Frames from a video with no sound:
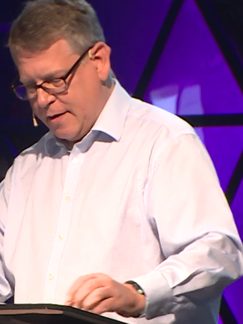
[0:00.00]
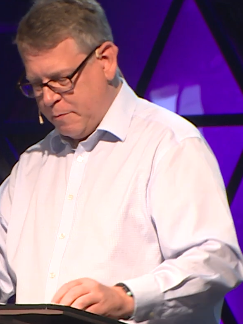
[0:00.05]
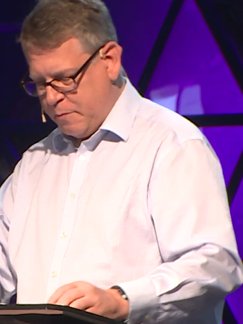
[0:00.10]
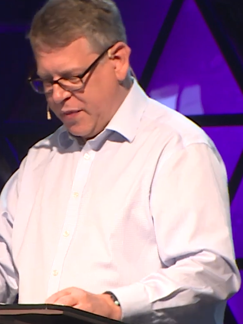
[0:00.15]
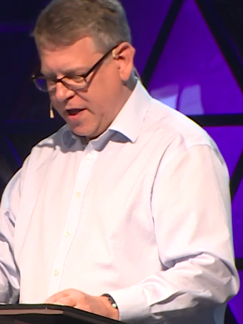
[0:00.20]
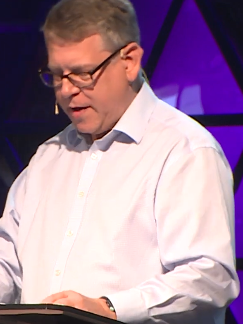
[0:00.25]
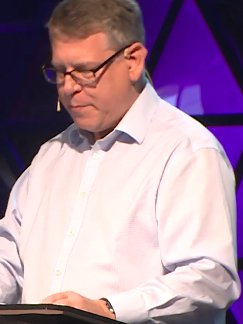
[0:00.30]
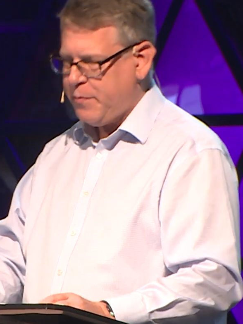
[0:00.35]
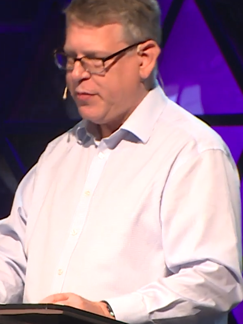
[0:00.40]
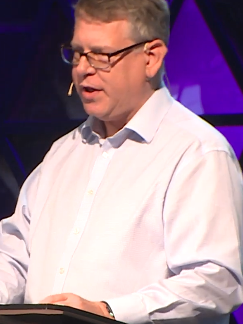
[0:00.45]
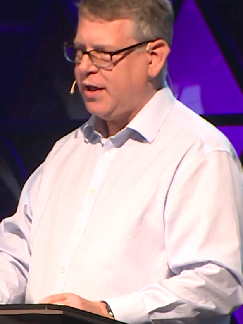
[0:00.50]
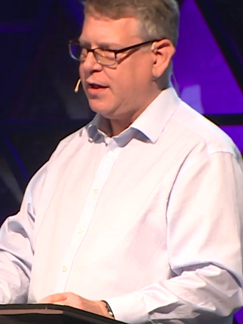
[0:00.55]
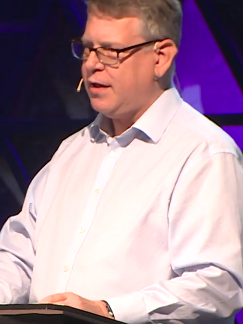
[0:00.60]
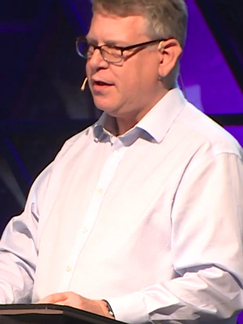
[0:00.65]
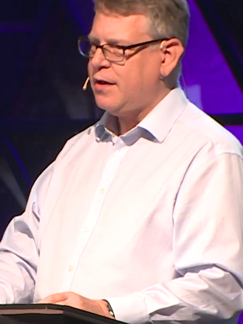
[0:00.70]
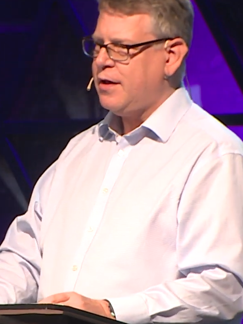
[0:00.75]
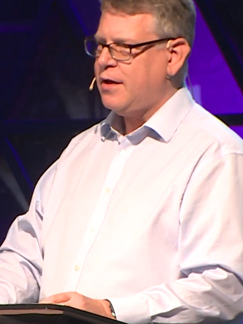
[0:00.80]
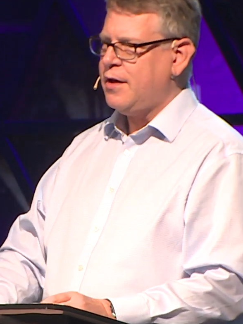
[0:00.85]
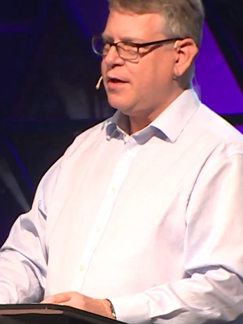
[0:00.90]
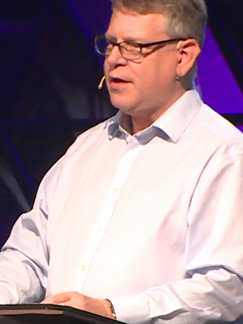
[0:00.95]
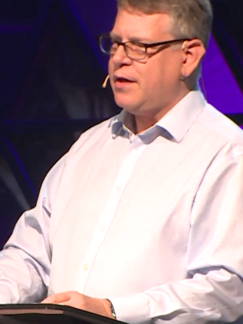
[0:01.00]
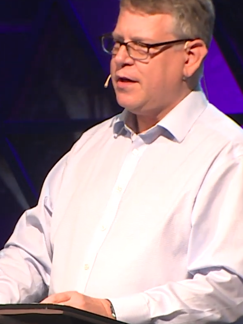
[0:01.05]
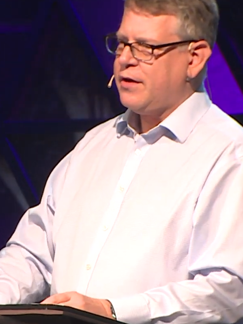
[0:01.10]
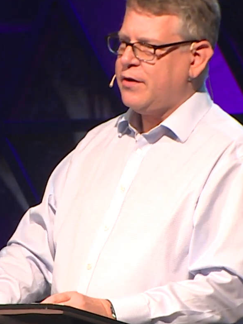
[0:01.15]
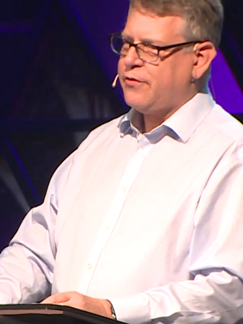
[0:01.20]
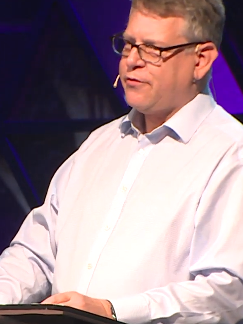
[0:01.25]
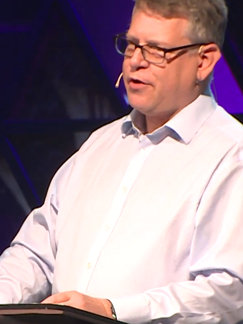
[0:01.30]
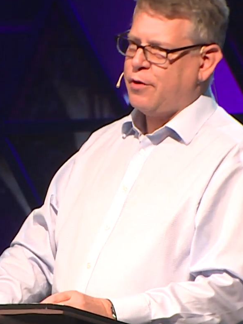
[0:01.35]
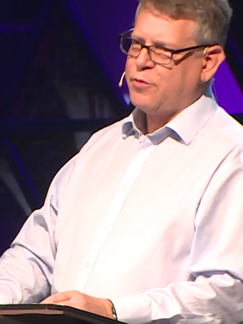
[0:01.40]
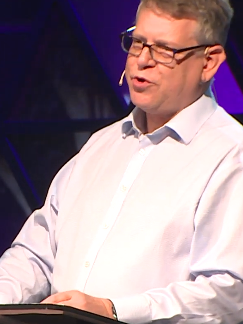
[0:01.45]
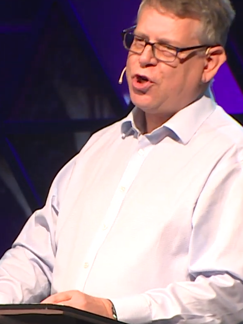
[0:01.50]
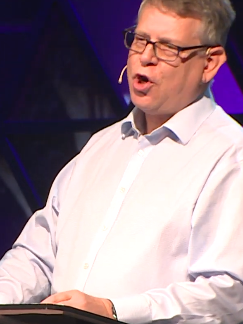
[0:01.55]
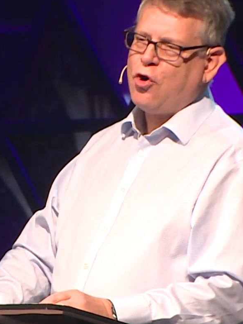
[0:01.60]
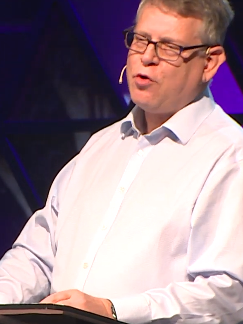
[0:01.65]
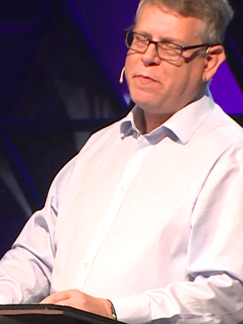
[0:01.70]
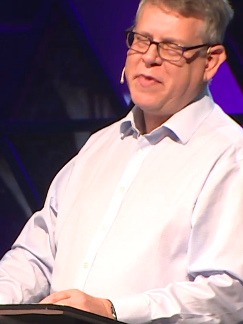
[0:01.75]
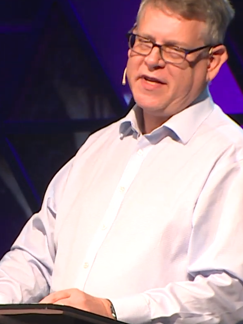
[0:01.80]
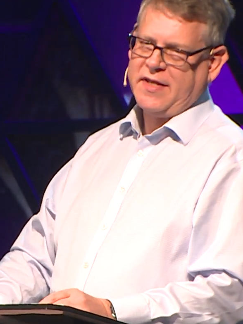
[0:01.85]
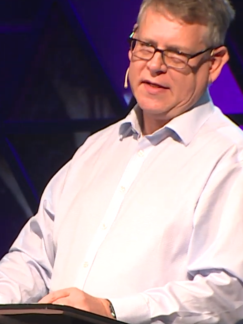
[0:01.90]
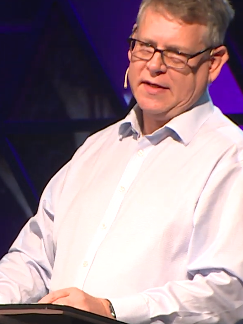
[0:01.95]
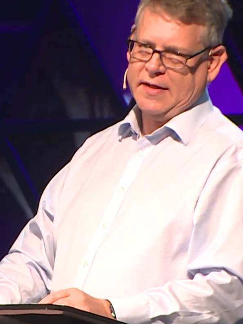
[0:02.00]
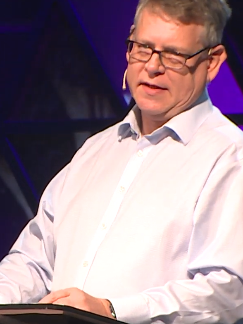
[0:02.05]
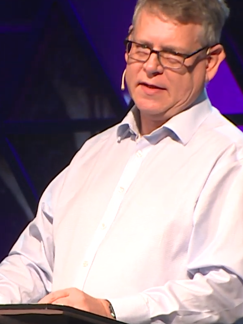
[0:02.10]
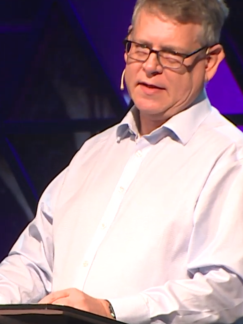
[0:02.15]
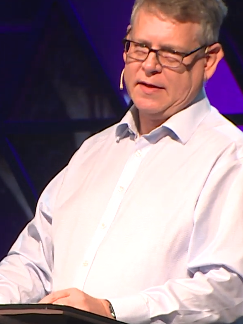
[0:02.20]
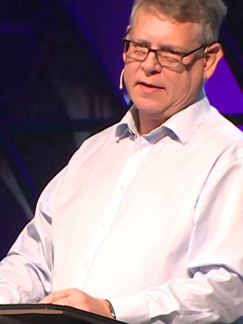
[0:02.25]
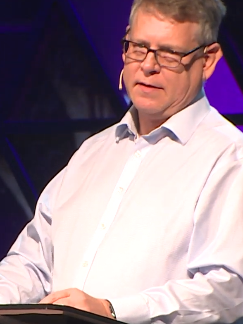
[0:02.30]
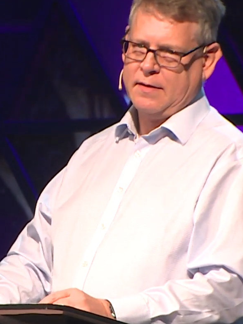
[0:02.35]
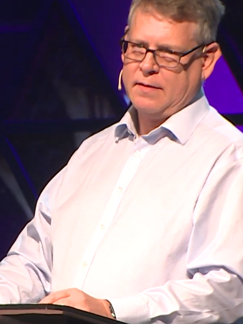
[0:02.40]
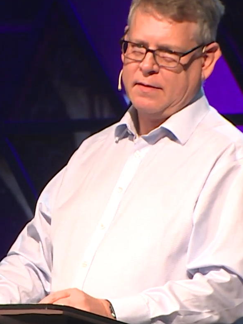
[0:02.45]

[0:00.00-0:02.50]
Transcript: people from show business.